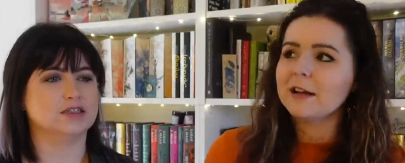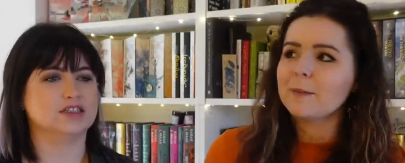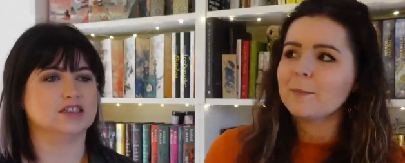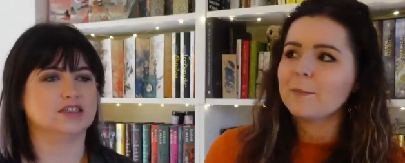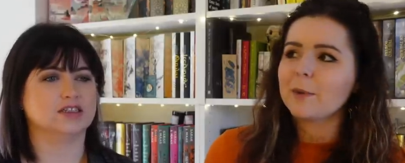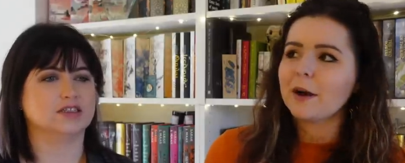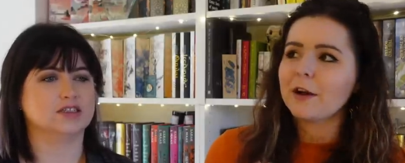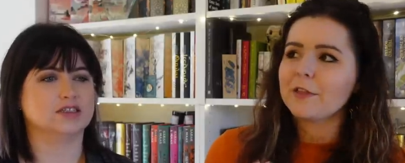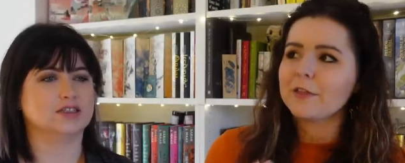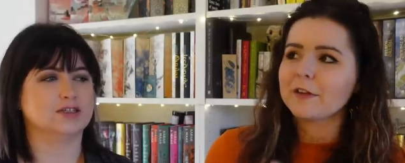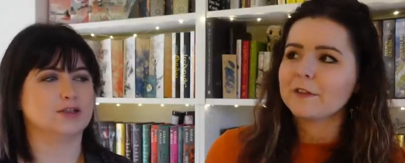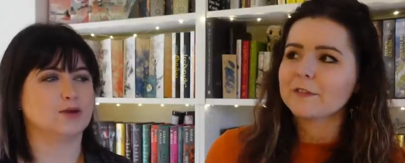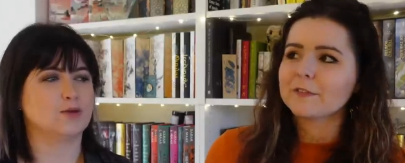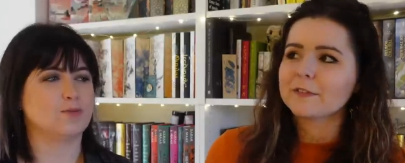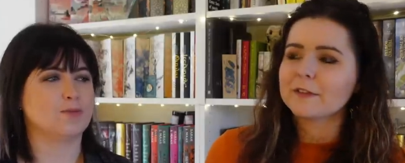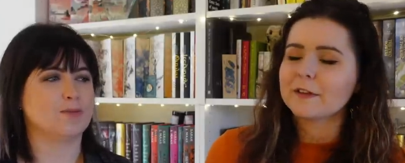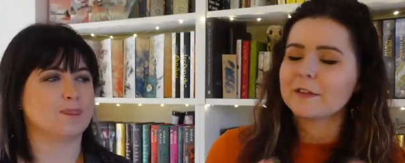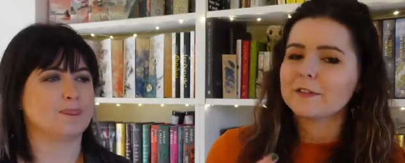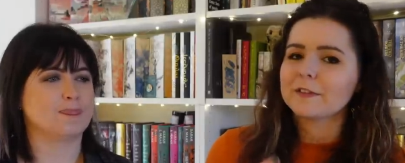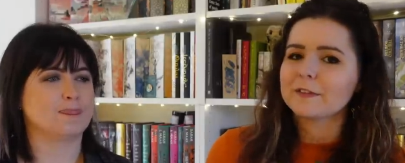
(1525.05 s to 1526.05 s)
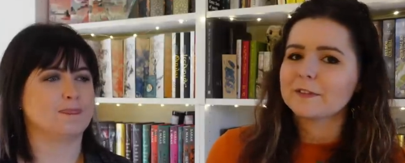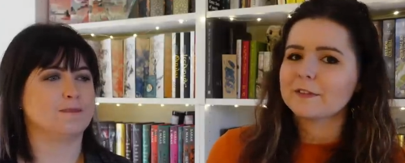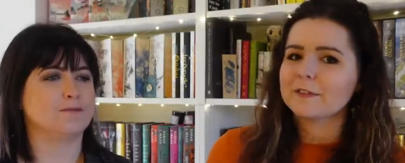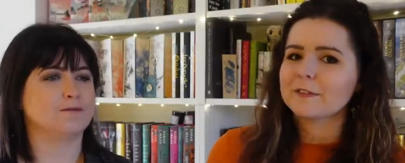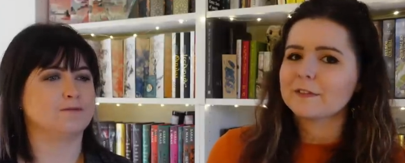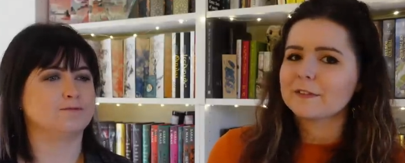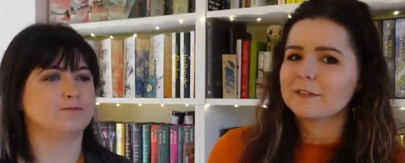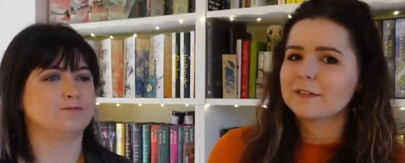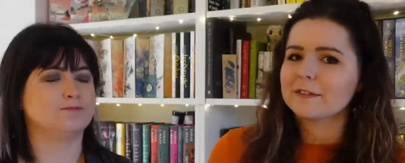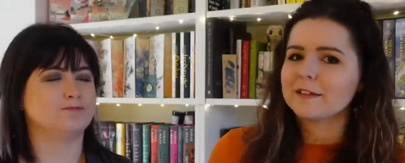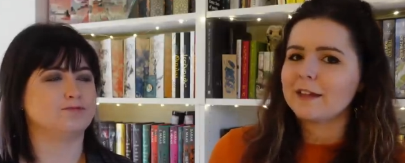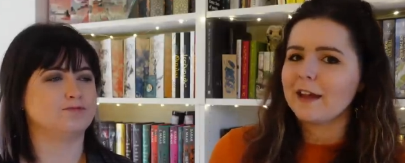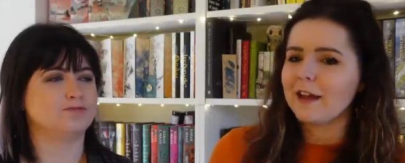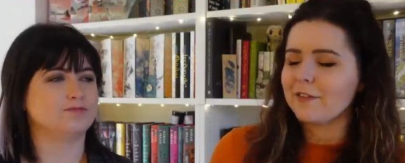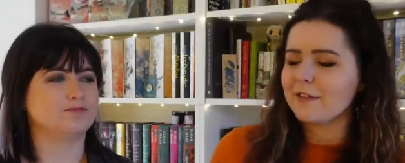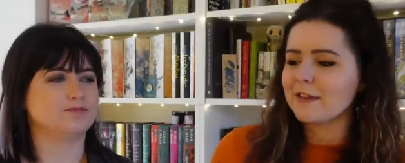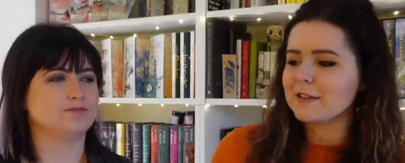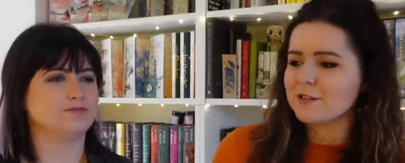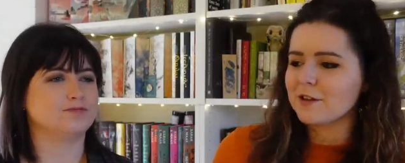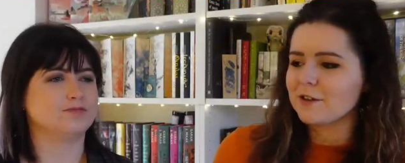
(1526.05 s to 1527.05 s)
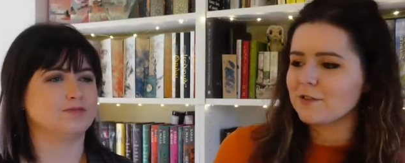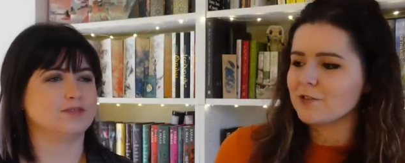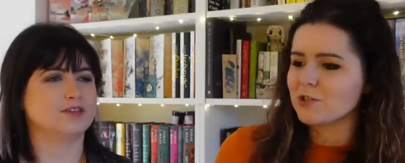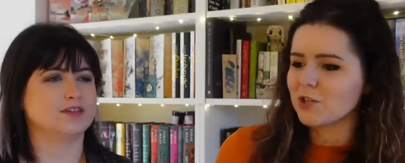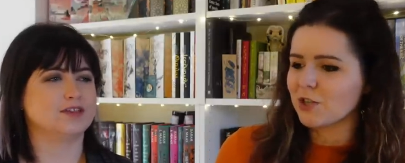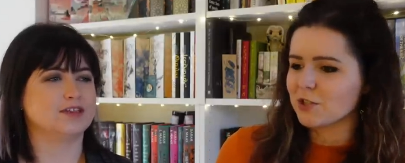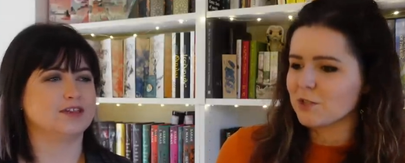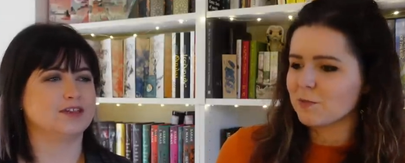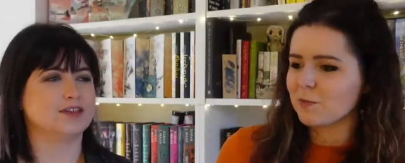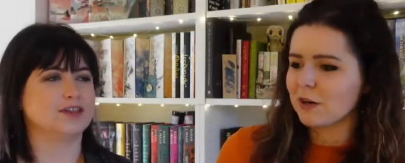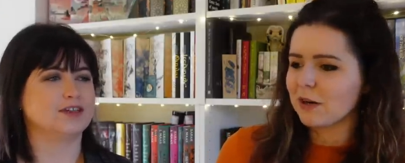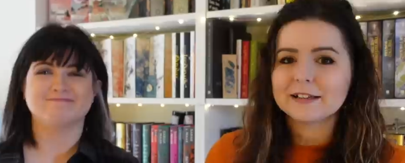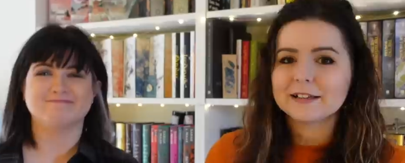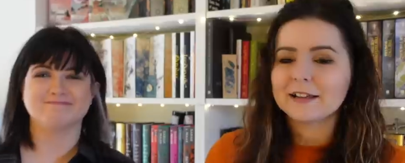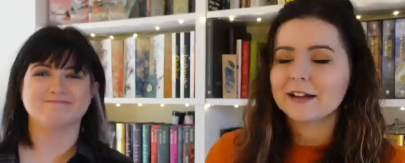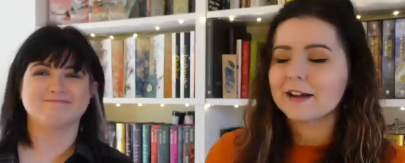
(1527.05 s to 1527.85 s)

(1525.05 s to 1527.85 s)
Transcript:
Speaker 1: Yeah. But I think that yeah, there's no judgment.